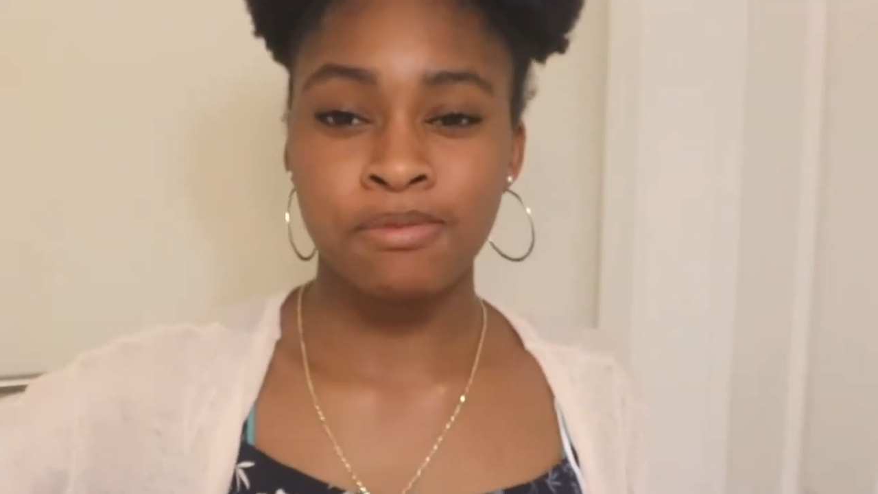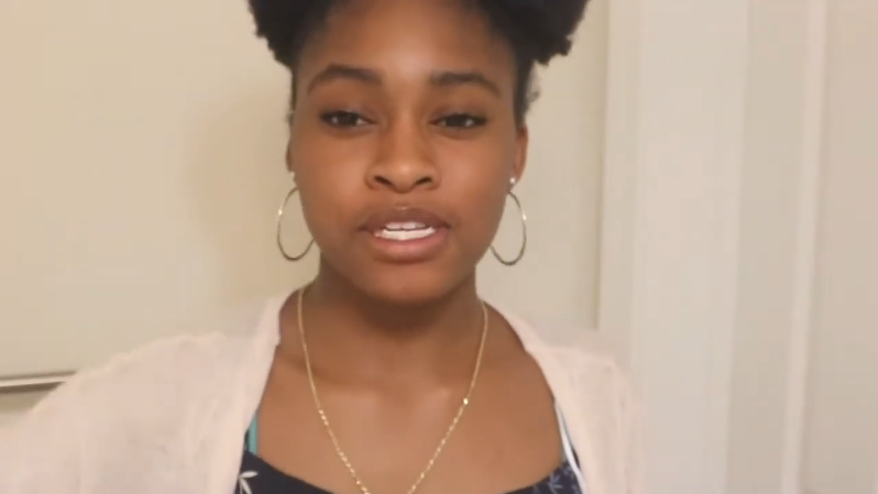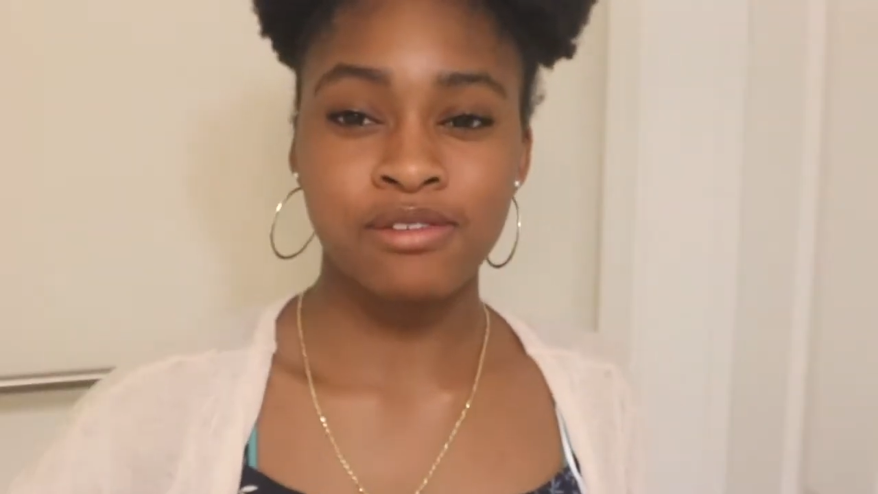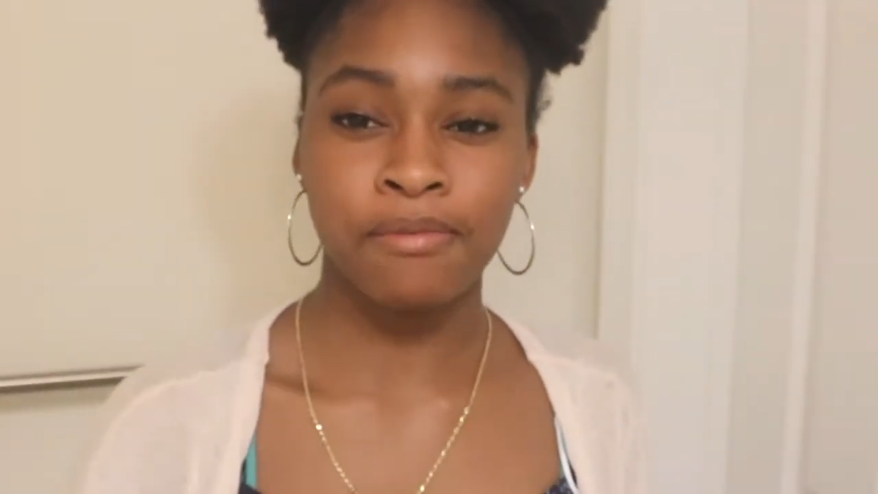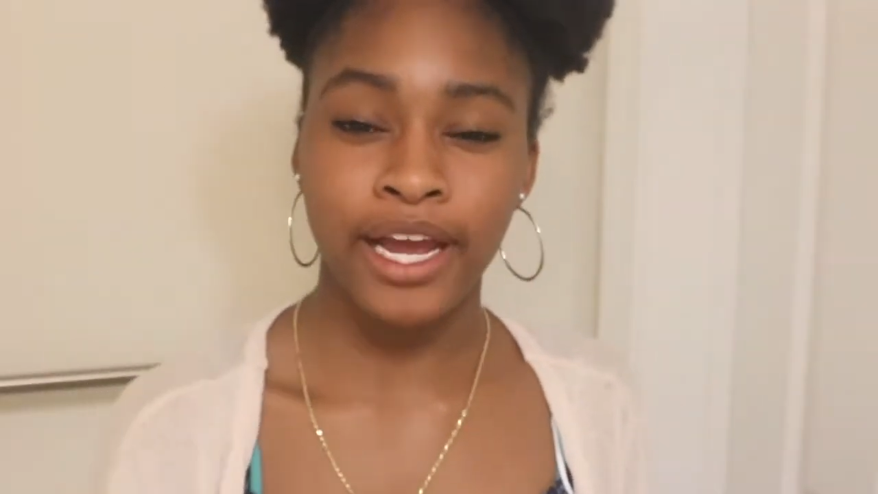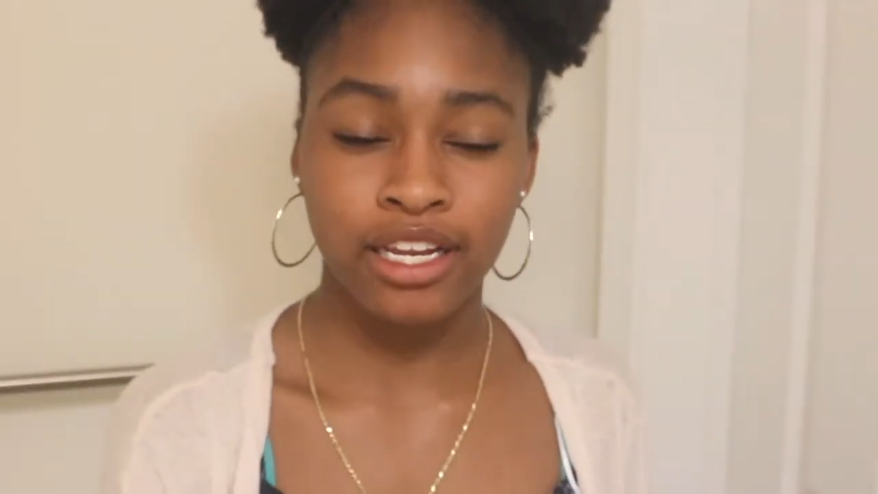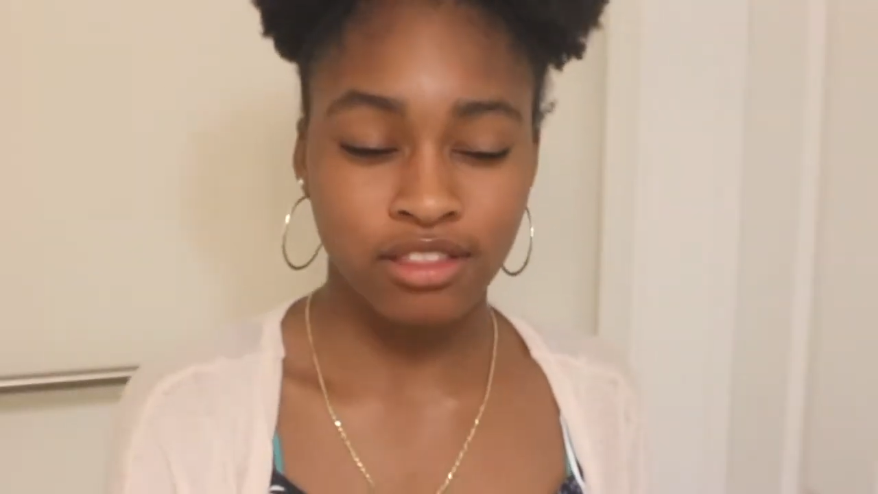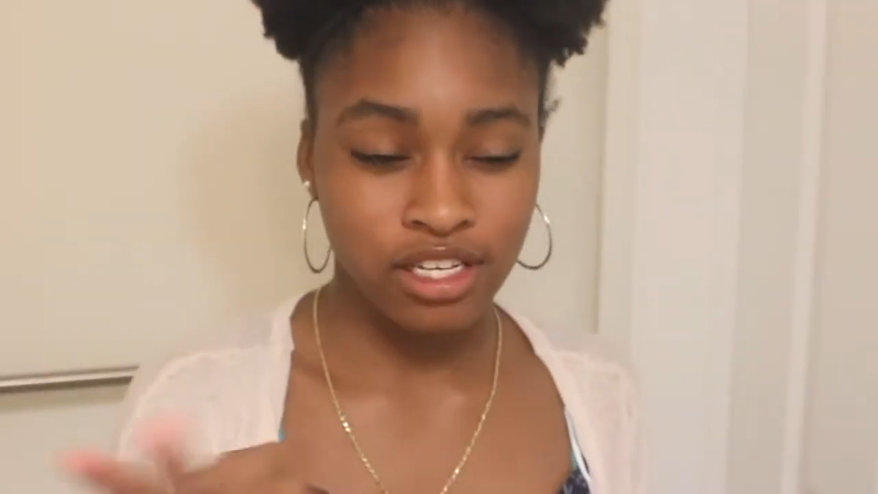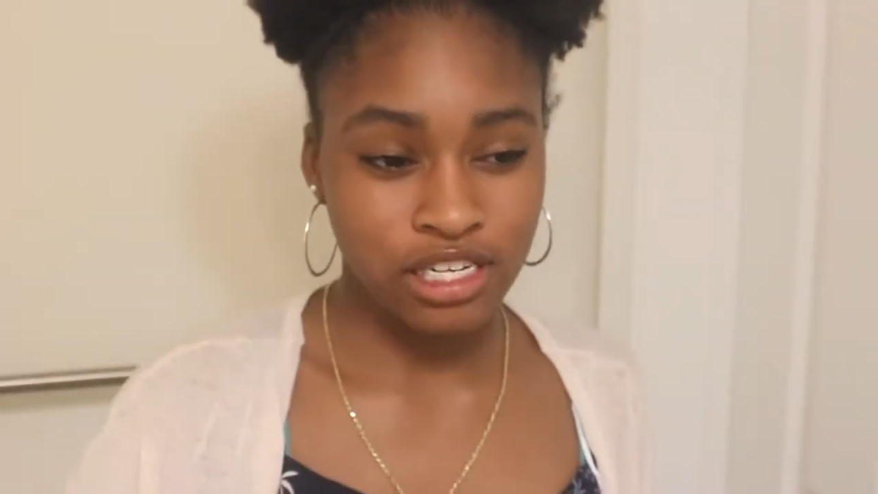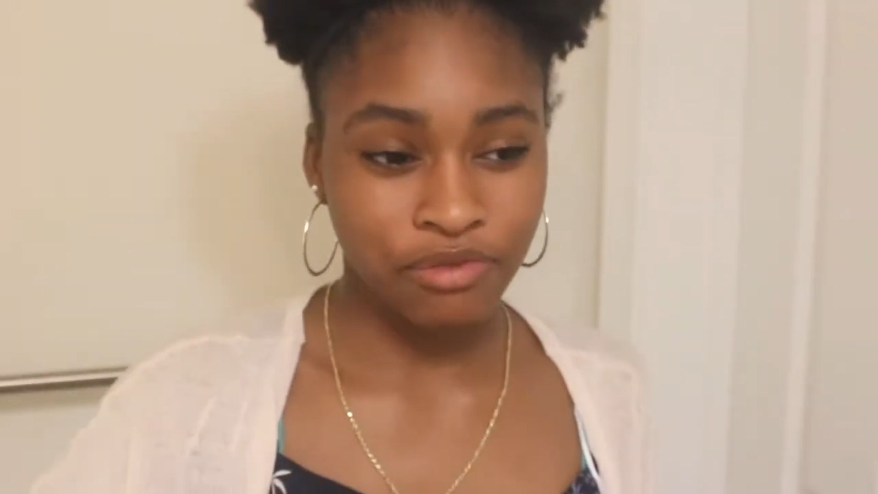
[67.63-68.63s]
but it's from
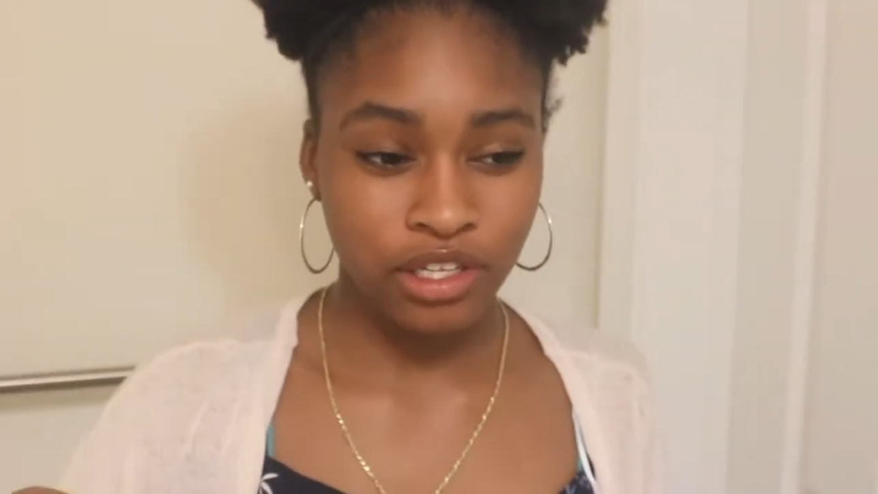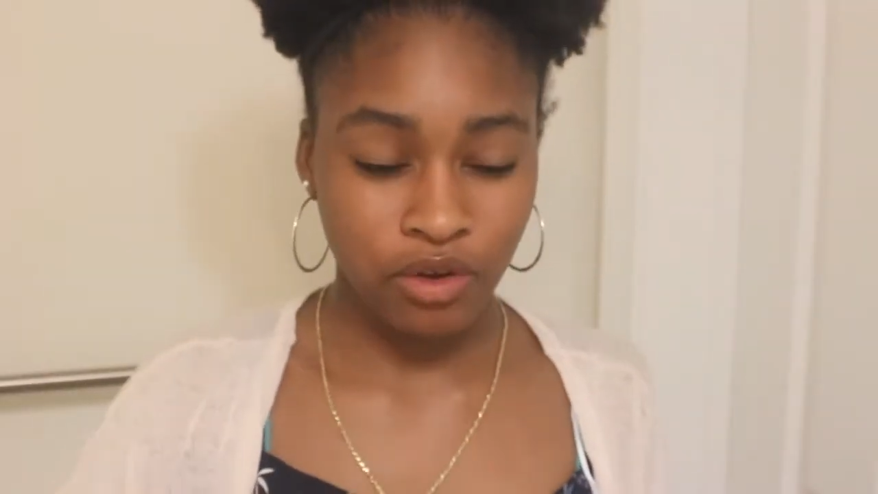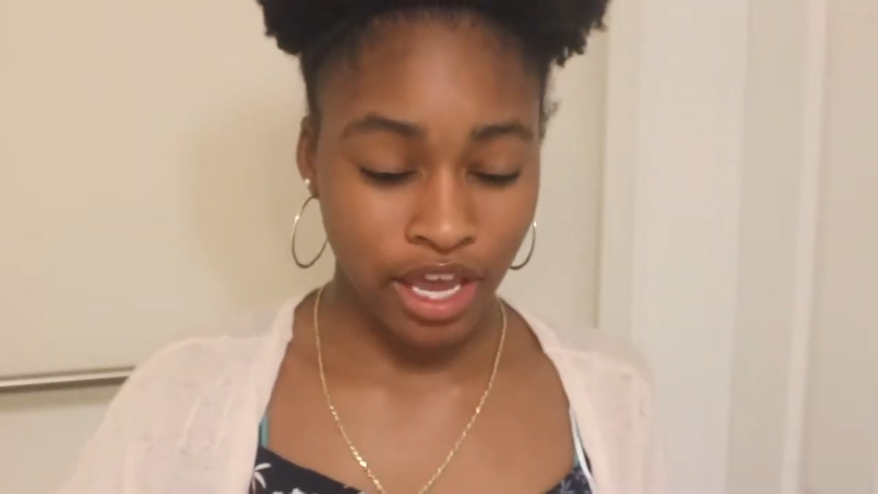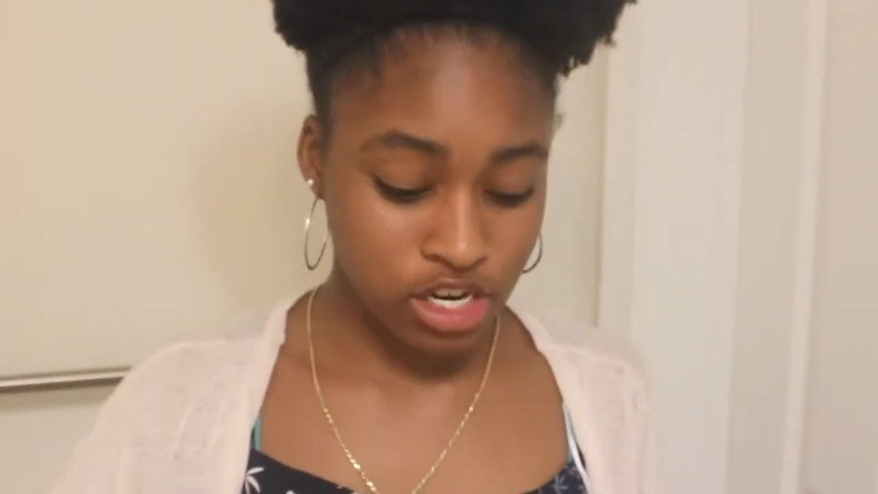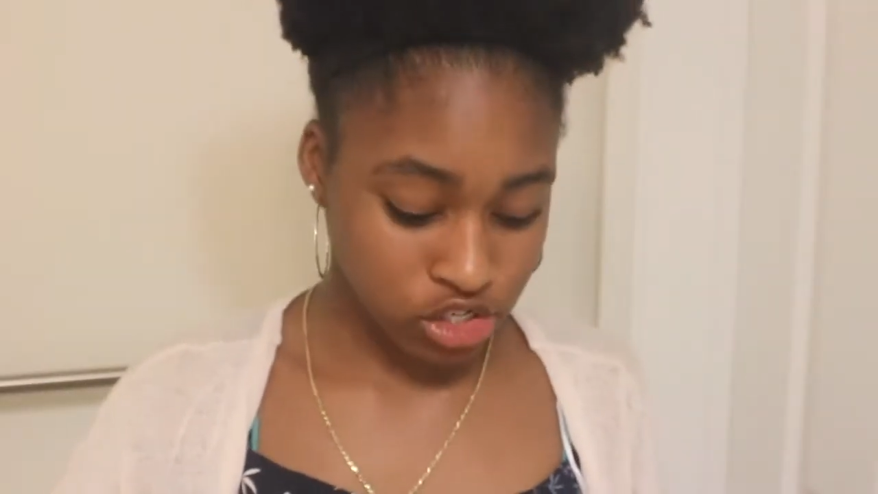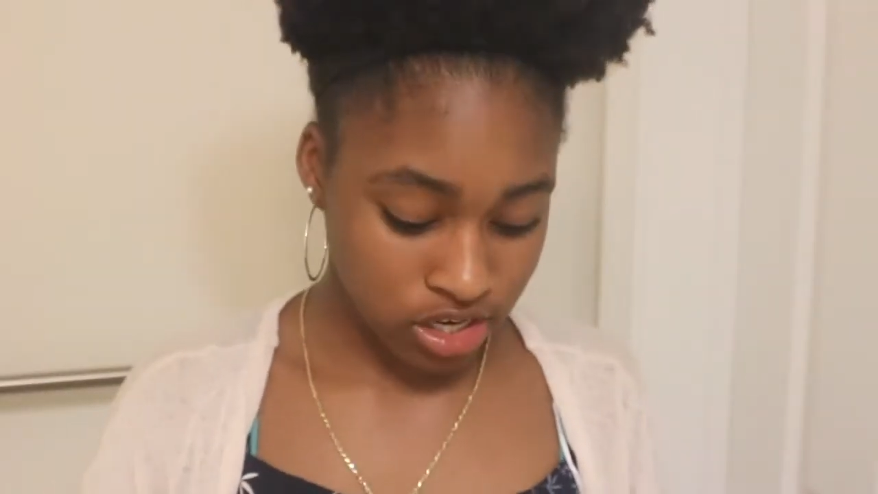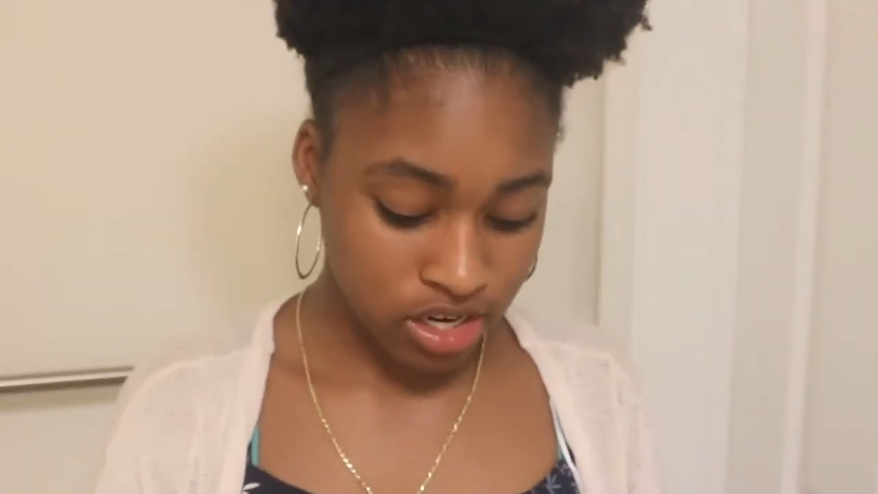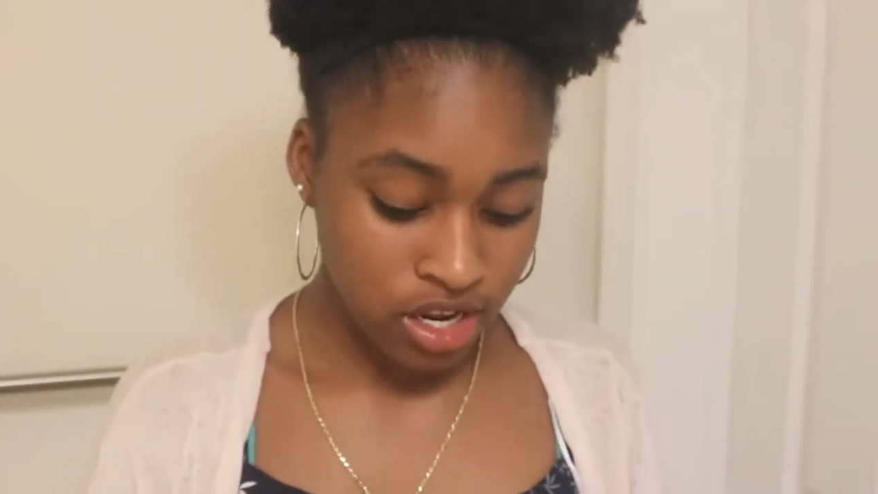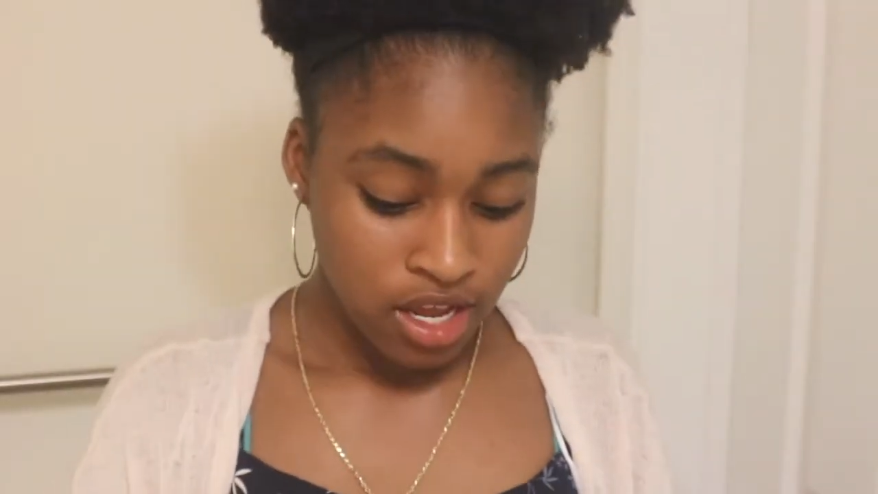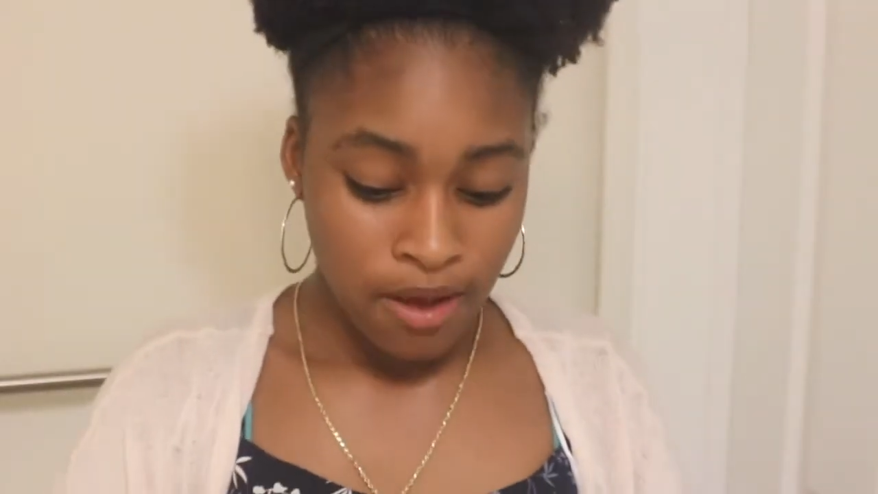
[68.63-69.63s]
like the different location.